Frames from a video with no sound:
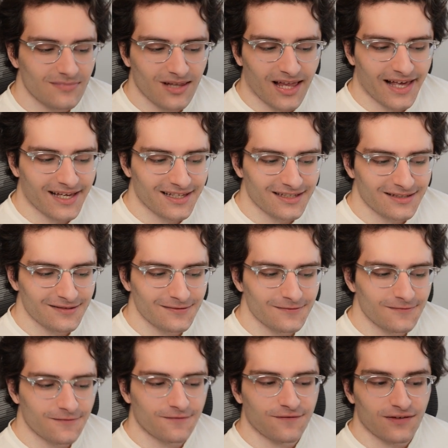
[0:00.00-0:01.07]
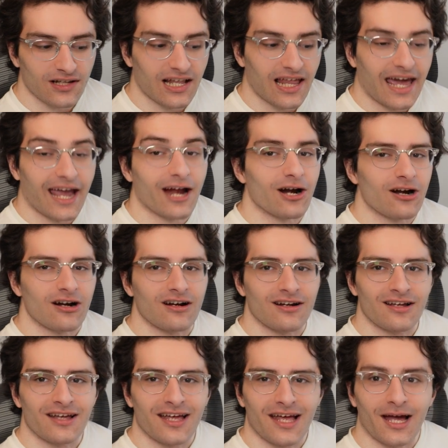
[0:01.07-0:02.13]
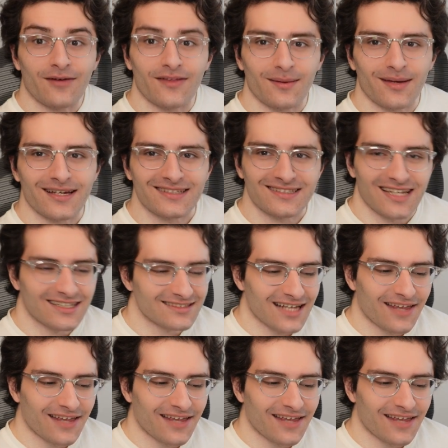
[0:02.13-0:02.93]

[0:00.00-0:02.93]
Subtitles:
like flair, if that makes sense.